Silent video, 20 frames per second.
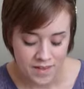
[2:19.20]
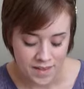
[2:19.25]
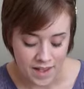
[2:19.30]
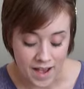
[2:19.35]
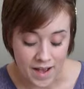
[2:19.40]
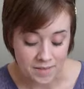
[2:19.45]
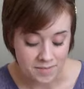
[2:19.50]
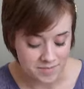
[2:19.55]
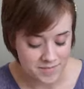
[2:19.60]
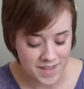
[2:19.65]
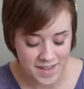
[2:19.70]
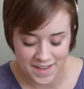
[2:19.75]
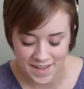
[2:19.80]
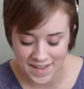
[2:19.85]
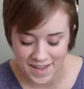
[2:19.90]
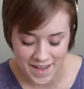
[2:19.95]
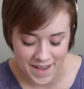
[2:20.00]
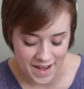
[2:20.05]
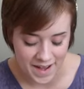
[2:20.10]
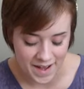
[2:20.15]

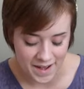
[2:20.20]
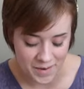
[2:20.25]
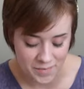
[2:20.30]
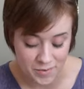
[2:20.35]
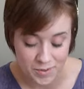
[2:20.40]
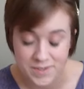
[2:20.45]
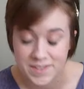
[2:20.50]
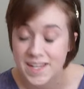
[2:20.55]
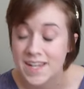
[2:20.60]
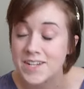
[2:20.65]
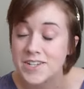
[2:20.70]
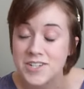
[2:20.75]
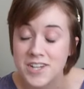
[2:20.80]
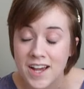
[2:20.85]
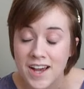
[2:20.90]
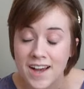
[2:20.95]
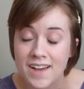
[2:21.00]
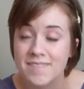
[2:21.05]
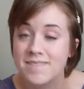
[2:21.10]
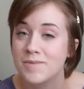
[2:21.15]

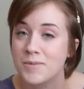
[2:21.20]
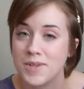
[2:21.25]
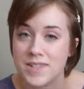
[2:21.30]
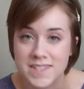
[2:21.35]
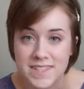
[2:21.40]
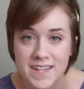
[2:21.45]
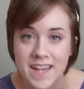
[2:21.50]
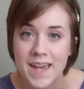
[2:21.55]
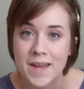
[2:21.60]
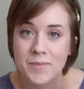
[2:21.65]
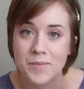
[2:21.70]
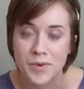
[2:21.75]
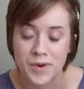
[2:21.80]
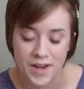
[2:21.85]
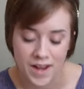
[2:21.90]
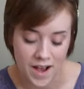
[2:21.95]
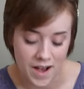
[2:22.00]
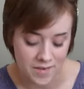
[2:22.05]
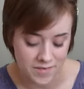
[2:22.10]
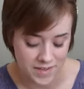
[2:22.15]
Rosacea, once again,
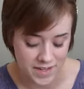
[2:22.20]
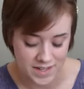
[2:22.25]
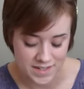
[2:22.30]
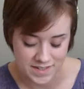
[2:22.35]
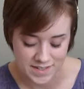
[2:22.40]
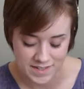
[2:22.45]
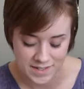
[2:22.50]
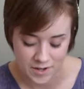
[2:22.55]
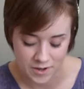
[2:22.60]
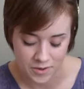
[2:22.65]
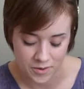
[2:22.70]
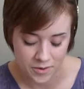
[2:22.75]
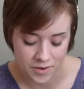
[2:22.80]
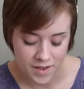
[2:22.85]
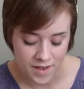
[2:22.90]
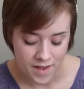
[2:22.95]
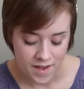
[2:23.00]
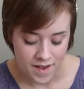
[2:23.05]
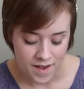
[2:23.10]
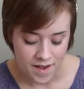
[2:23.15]
pretty obvious. So
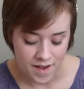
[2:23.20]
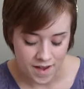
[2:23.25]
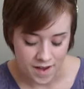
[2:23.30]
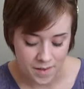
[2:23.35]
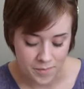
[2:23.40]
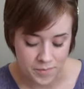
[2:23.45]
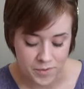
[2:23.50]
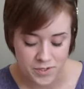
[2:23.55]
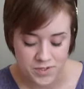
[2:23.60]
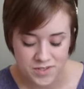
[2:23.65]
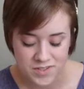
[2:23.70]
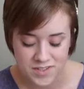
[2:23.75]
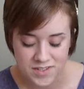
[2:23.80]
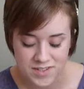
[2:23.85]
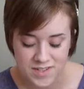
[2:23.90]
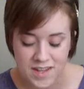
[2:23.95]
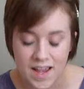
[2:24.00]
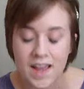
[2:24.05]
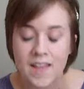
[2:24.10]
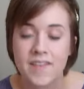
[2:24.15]
those are
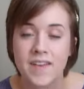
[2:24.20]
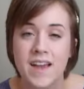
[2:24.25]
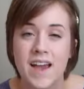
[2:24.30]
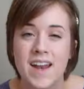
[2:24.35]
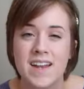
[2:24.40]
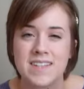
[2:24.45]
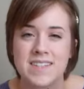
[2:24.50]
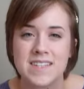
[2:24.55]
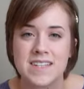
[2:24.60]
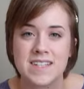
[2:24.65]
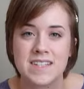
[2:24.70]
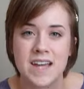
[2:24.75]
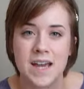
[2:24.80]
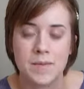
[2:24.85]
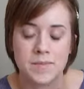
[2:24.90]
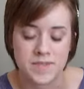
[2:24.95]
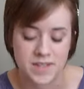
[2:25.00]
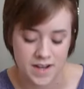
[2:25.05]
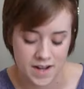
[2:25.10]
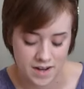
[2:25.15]
just the kind of skin
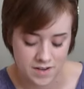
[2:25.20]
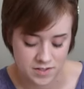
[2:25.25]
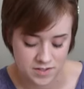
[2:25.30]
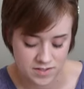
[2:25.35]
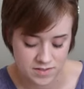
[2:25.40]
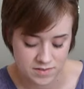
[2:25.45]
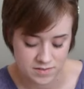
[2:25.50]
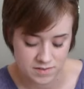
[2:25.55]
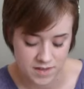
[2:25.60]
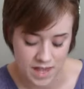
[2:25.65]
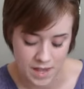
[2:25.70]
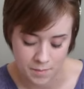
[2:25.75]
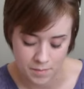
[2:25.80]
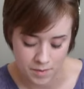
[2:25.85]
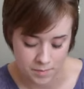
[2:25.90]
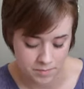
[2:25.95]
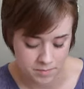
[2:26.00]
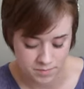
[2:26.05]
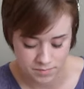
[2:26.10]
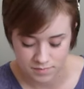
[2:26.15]
types that I just
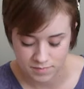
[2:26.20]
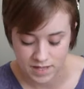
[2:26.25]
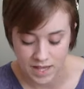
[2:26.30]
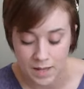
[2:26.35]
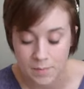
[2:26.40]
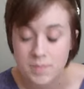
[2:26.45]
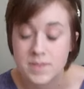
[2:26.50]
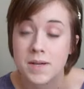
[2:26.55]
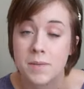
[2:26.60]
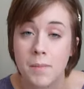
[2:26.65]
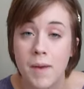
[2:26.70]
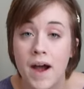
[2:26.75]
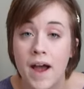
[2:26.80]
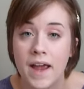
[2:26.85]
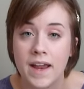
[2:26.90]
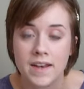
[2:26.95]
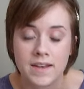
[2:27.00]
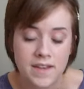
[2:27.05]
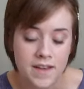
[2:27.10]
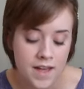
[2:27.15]
came to
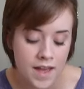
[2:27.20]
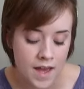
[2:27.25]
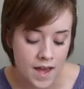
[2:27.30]
mind.